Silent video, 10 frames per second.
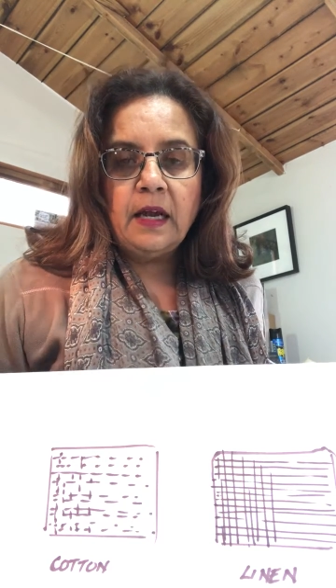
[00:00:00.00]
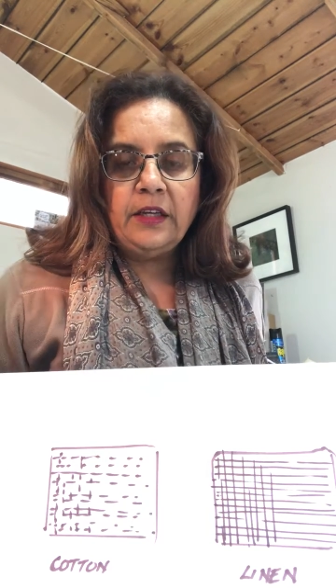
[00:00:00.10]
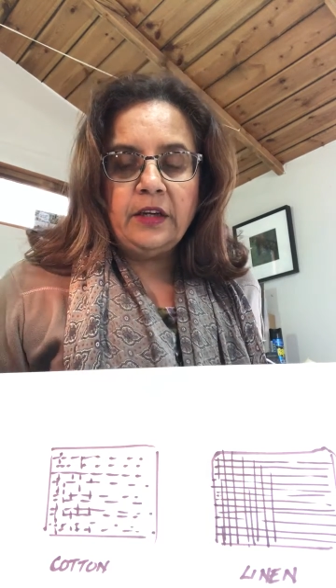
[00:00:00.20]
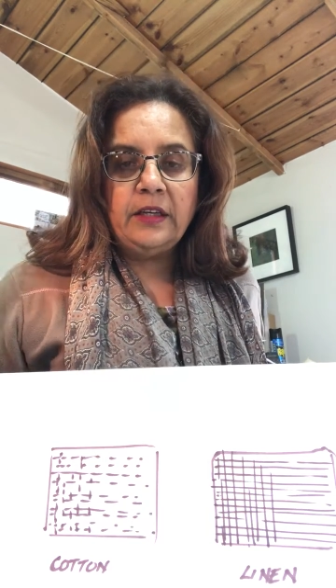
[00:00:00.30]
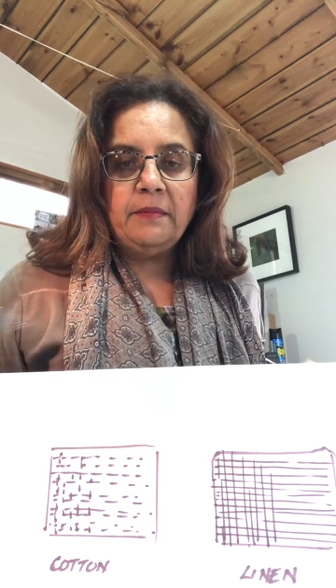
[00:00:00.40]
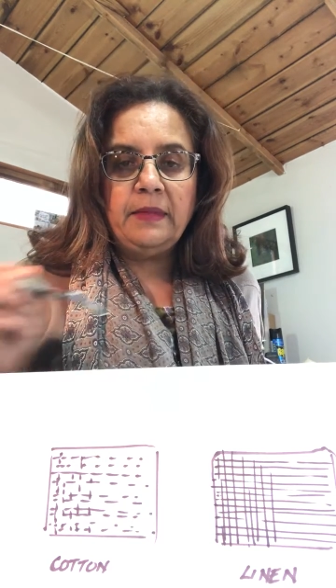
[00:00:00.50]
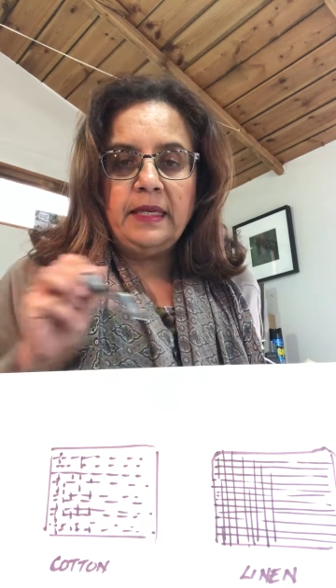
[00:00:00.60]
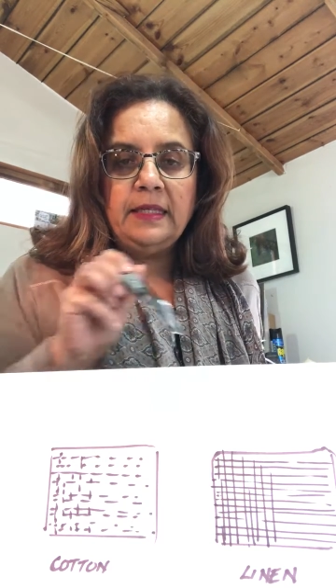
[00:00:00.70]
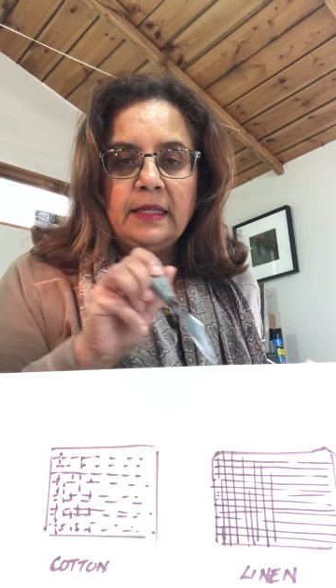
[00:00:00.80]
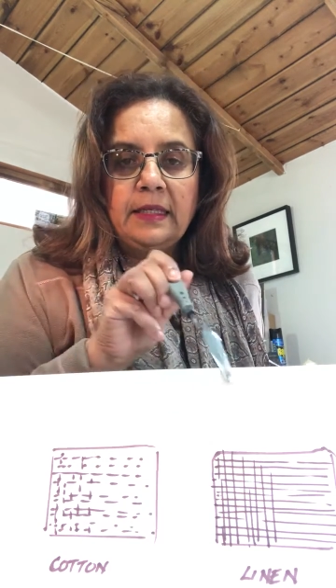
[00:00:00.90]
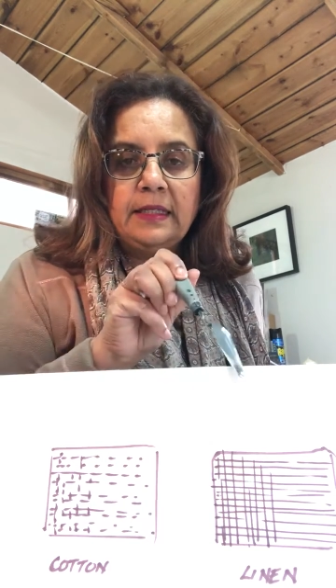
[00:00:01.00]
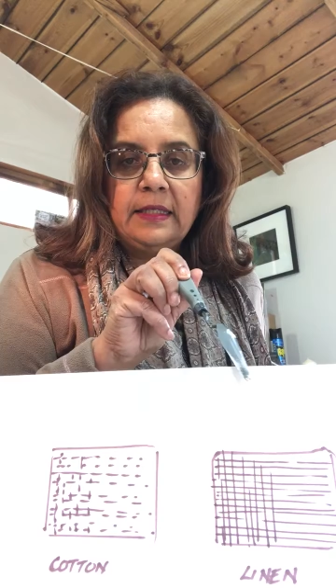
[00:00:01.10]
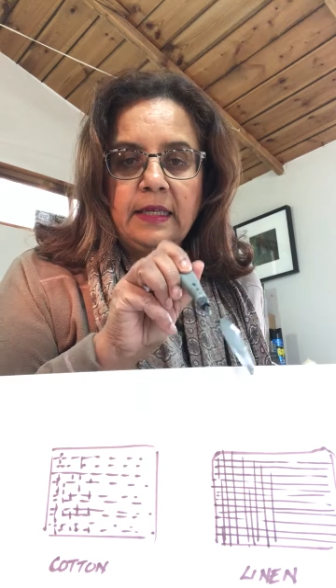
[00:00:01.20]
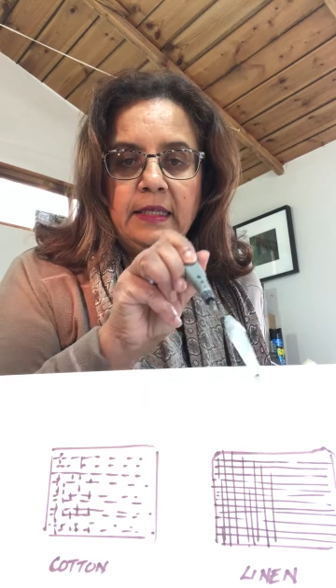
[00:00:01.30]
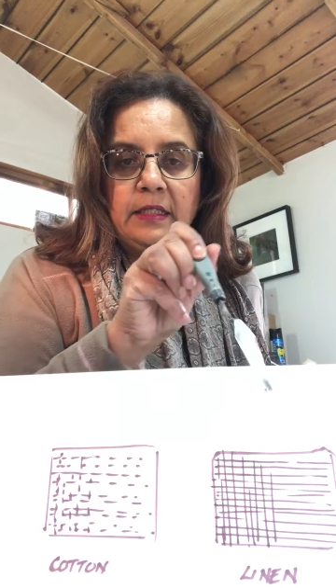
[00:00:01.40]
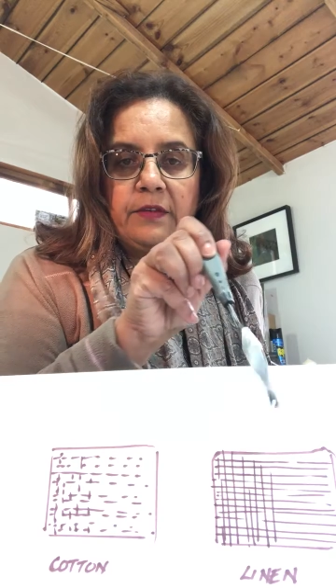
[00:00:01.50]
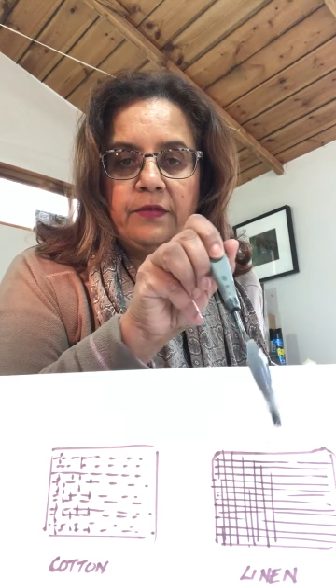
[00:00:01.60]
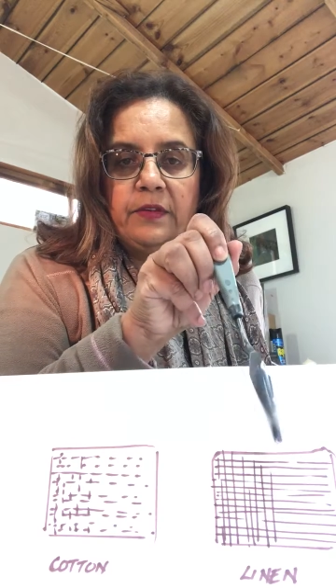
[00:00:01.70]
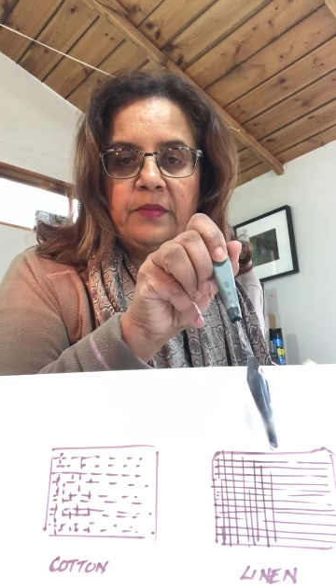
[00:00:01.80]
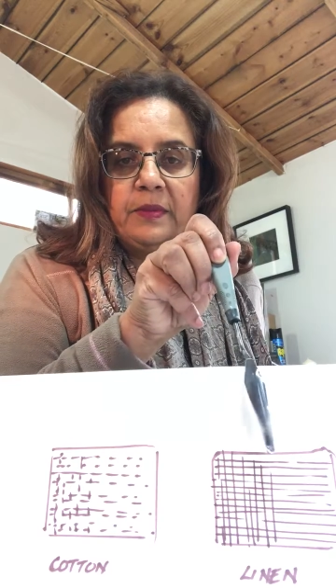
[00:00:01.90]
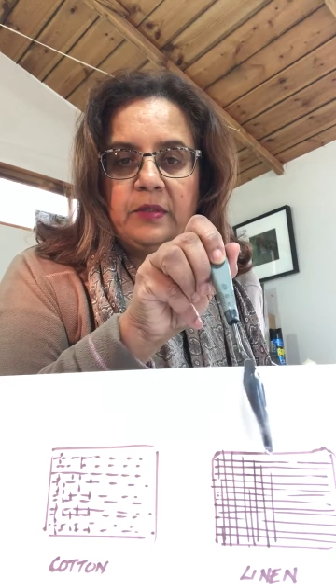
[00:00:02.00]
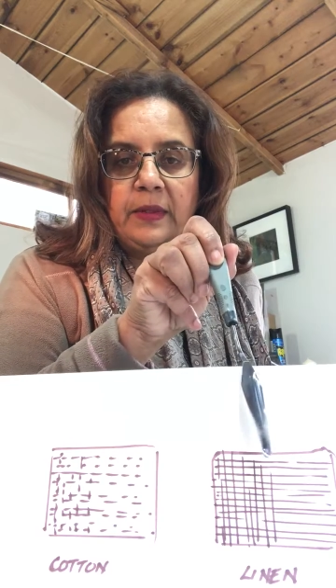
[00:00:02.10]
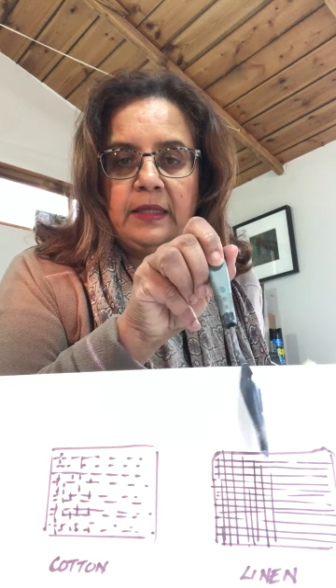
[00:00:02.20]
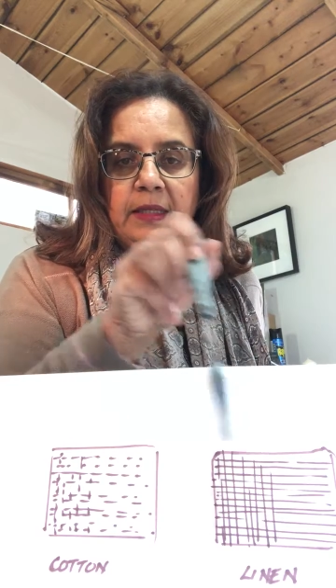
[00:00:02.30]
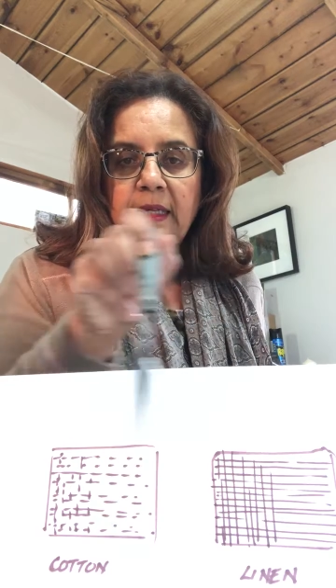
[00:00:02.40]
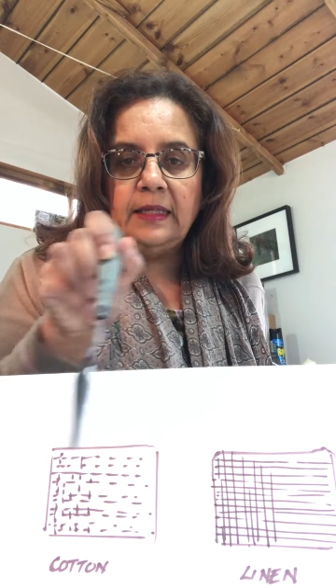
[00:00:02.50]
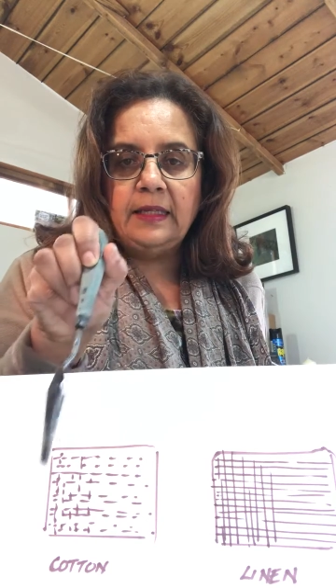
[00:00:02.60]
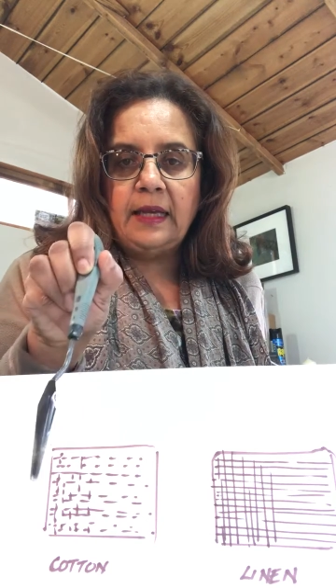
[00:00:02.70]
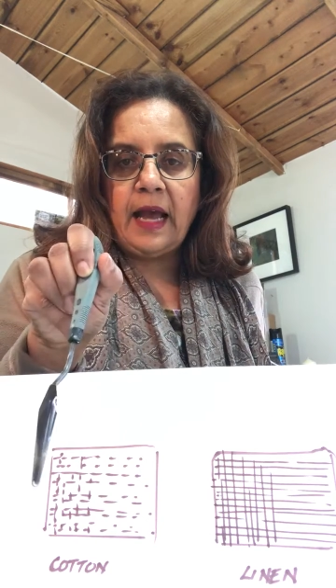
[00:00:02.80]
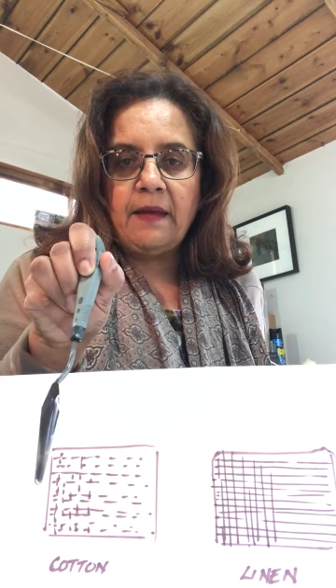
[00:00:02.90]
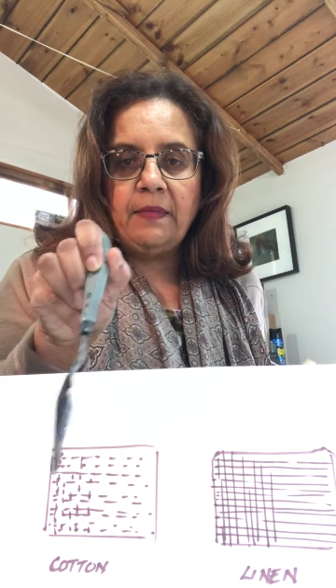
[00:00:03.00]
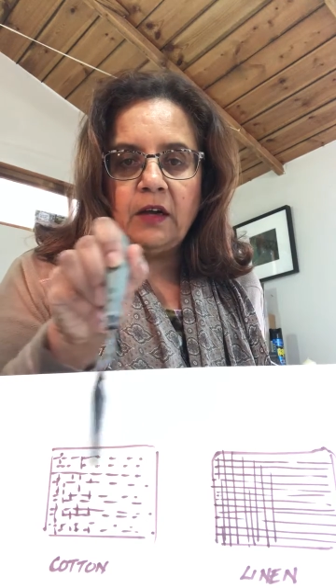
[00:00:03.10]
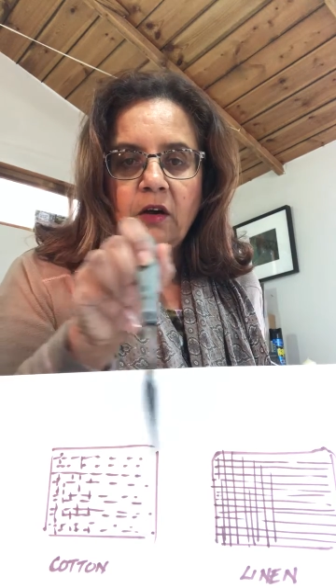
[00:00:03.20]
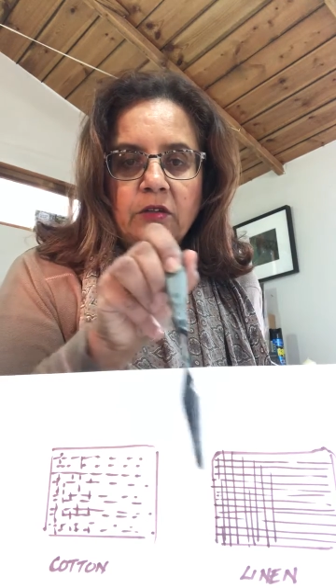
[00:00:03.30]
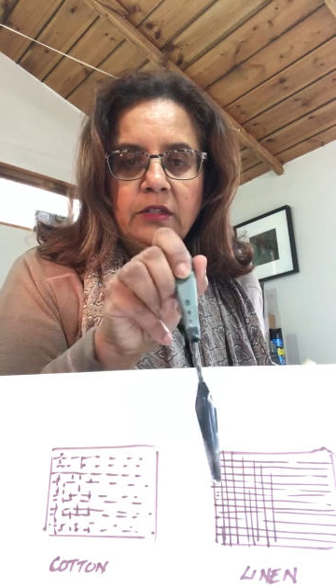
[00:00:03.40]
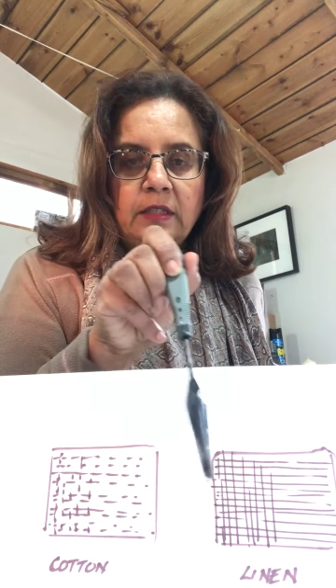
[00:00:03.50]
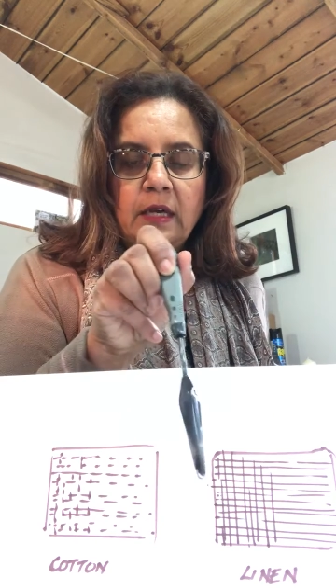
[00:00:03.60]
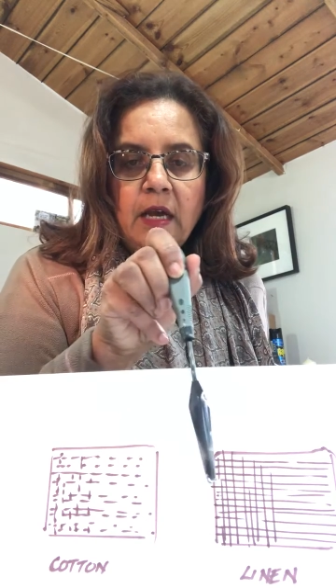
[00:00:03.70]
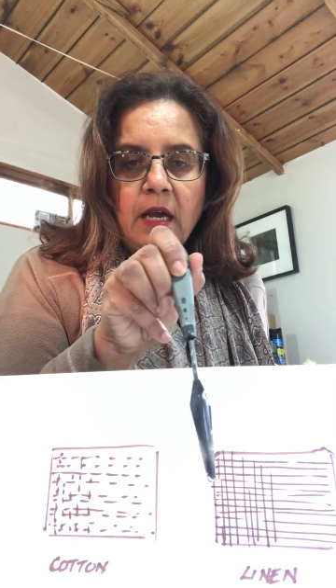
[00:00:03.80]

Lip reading: and you can immediately see the difference between the linen and the cotton.